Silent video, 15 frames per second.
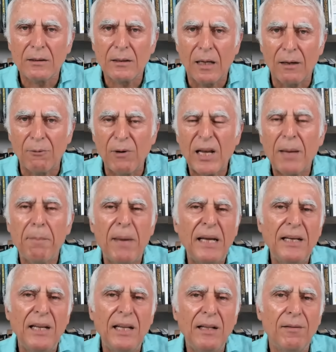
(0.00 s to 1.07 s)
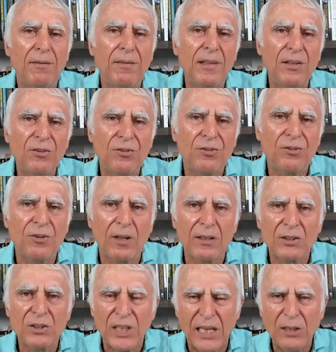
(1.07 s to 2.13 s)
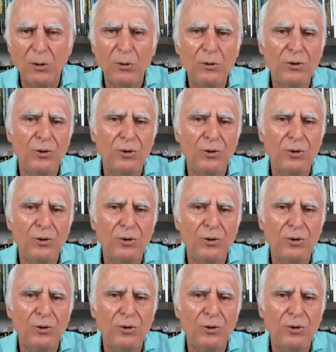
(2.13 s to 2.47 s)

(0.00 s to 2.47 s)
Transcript: uh, recommending this channel